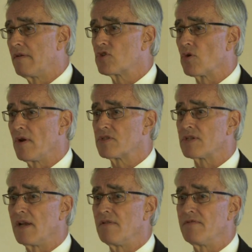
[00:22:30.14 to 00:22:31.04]
of
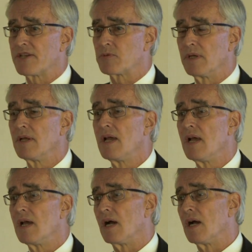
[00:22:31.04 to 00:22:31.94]
choice on investment
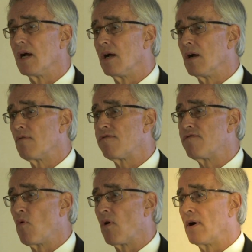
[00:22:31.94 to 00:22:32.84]

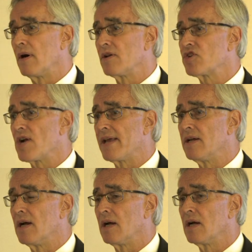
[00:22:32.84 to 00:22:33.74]
for
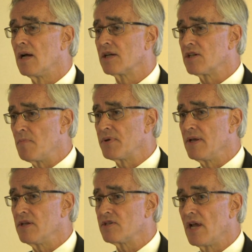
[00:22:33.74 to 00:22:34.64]
China
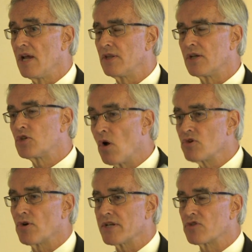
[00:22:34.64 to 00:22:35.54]
companies that
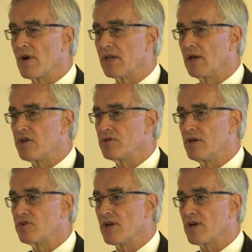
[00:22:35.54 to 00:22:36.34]
don't trust regulation in